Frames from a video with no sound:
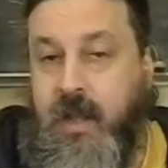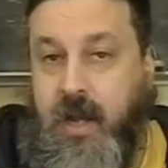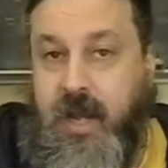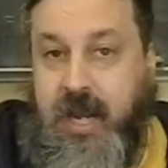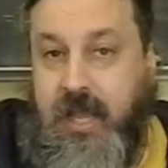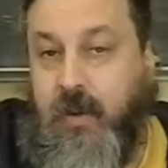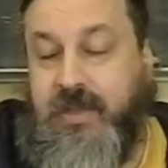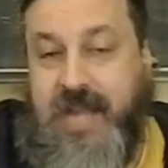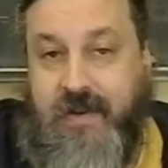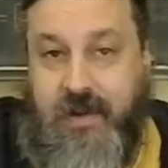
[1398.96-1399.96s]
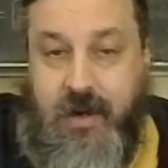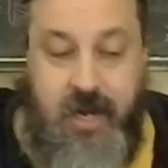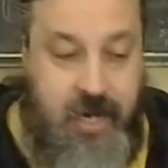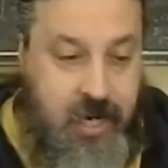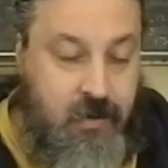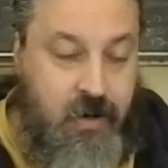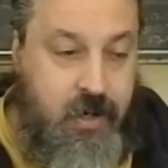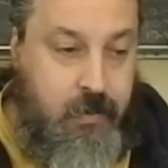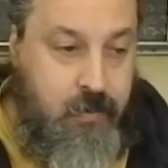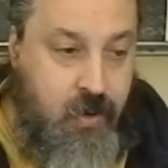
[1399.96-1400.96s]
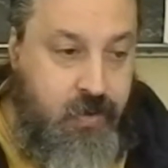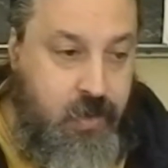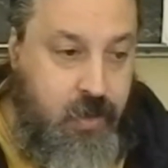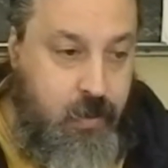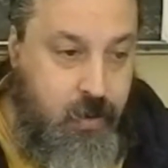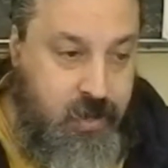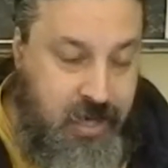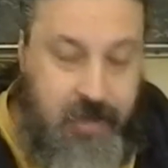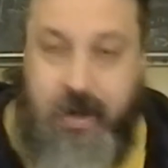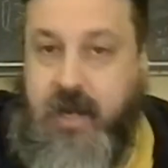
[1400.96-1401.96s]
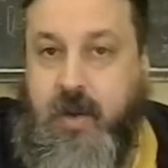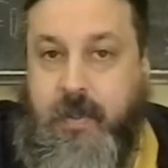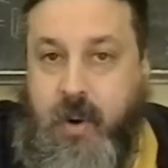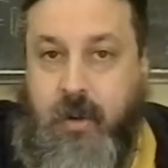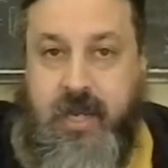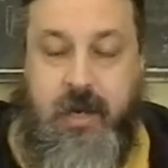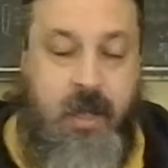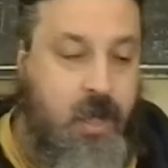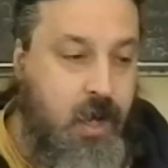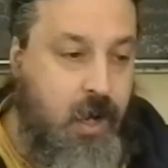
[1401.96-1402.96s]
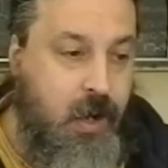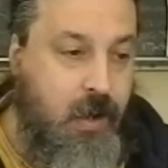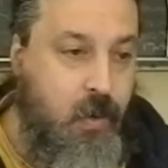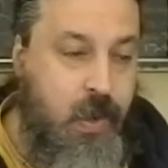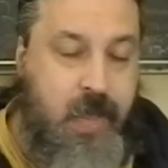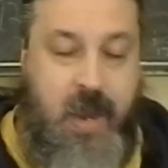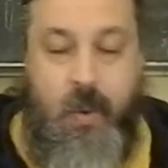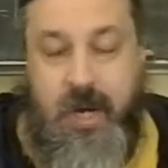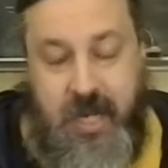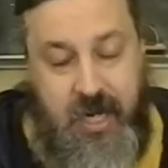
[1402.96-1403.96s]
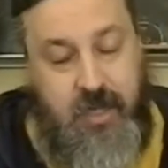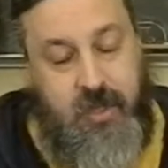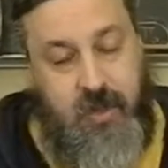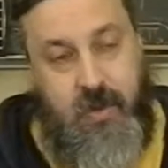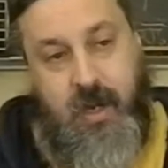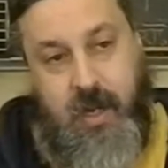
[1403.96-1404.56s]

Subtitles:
Hitler was after. Hitler and Napoleon, when they went into